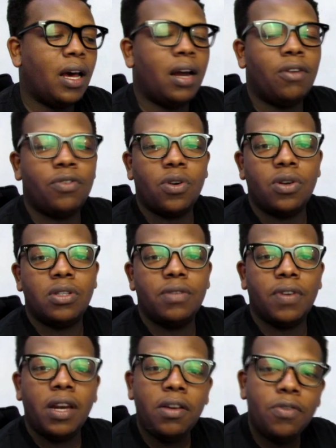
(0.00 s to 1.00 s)
And of course,
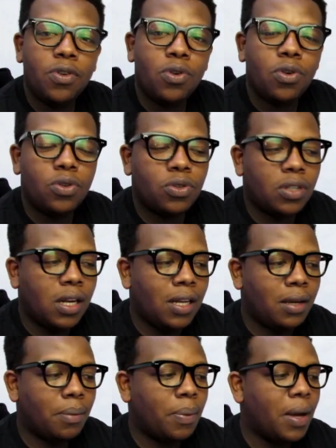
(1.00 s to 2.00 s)
even if you go to
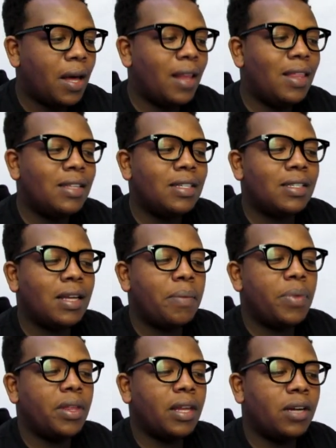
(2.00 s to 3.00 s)
sleep, this is
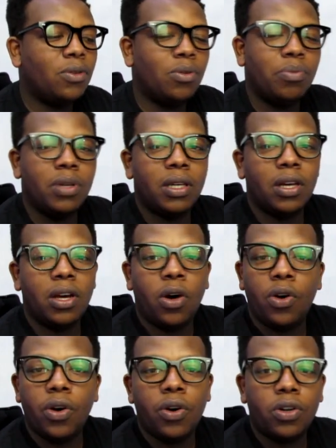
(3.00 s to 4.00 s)
something that would be
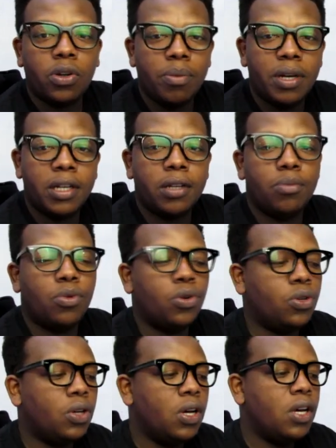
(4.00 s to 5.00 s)
on automated
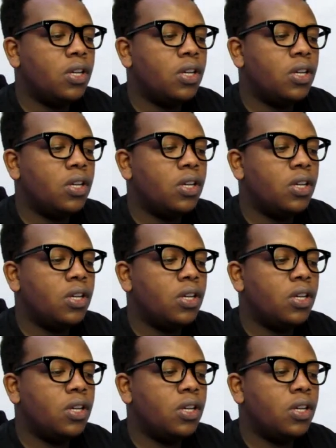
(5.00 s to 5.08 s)
mode,